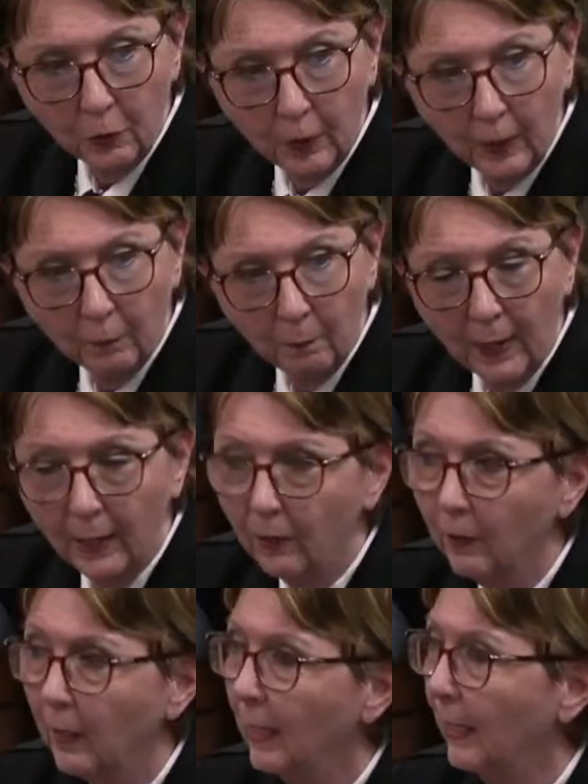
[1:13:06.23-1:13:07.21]
Stuckey and
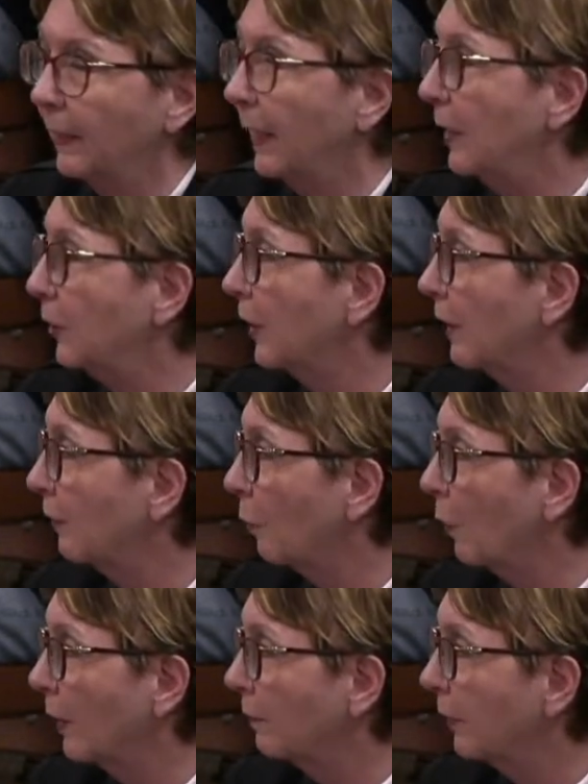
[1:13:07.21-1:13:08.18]
Mayor, and each and every
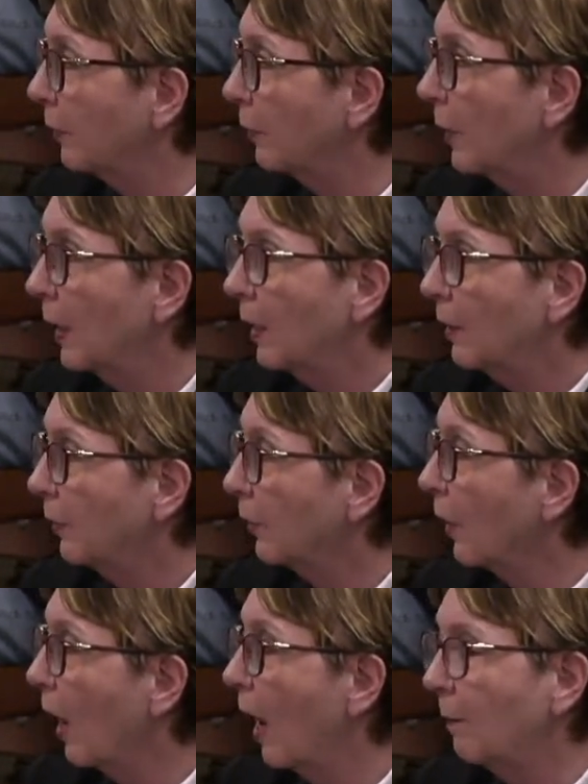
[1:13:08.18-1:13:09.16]
one of you.
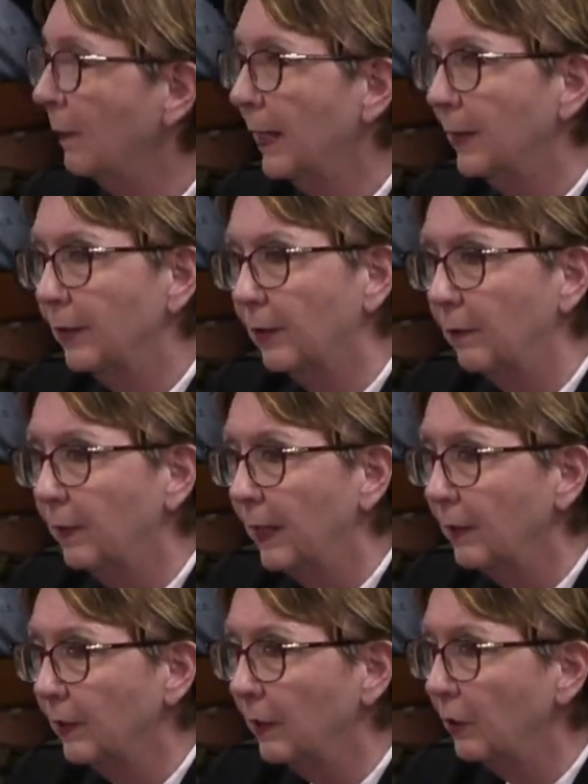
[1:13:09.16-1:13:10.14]
Your comments and
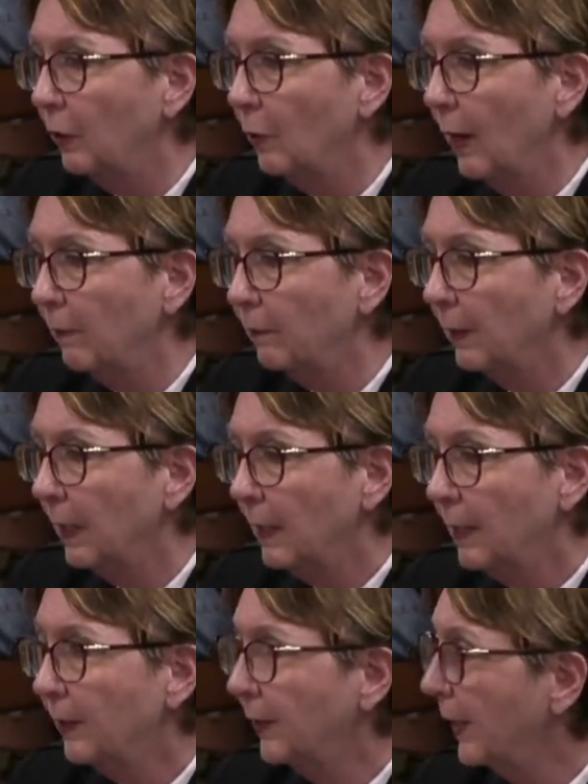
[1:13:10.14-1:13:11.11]
things that you have
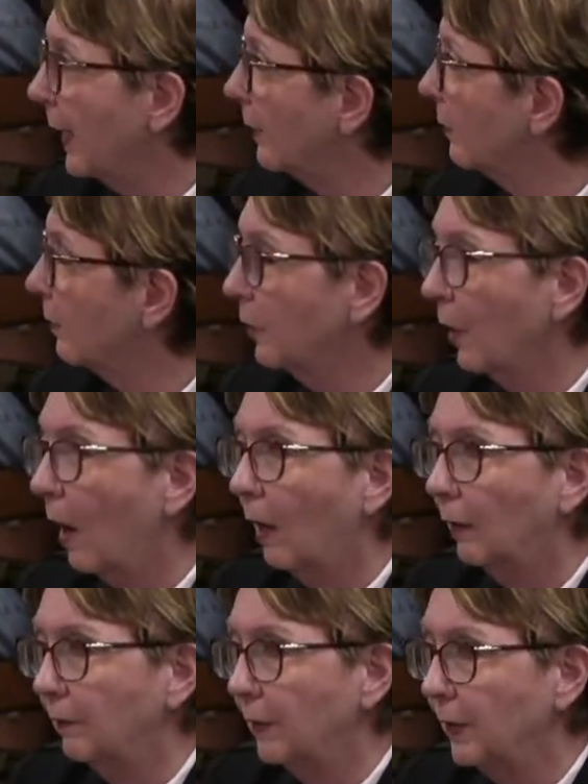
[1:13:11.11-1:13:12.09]
said to
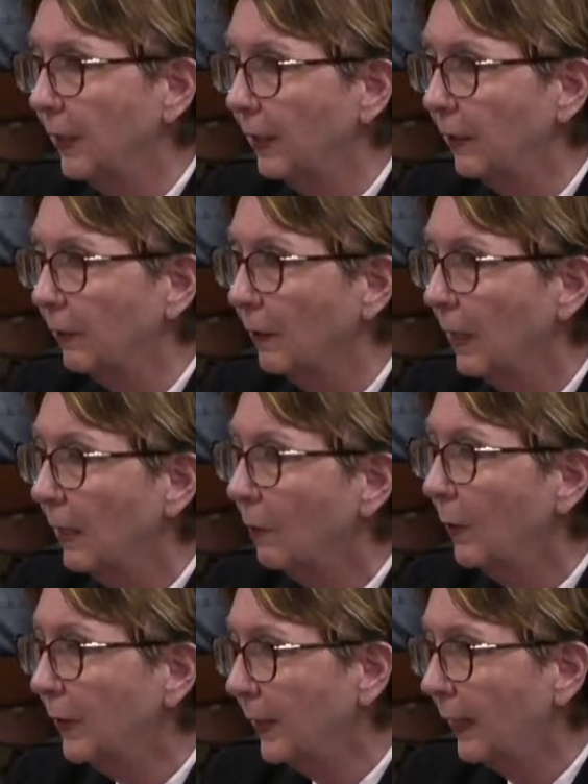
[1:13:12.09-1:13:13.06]
all of us here,
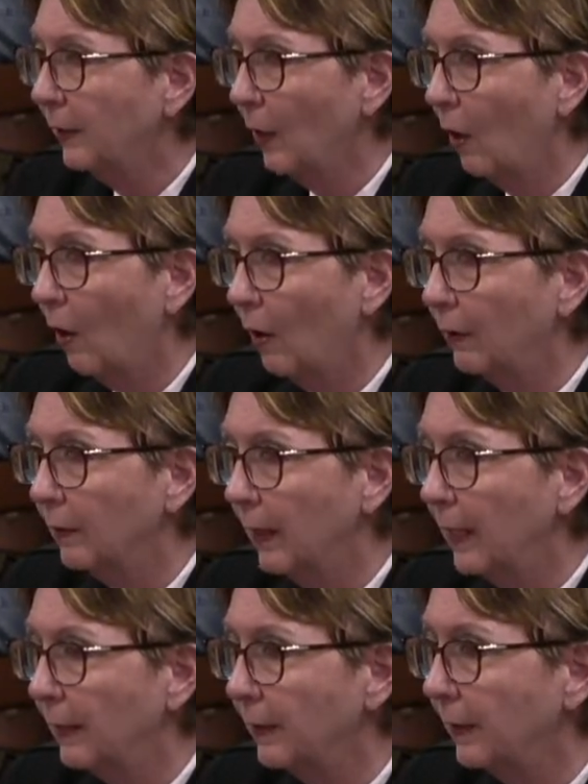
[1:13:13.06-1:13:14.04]
we take to heart,
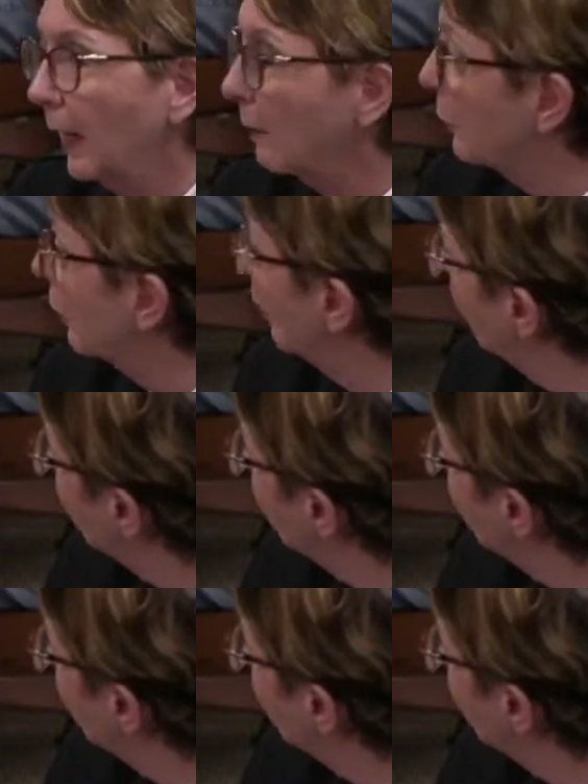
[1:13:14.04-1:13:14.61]
and I'm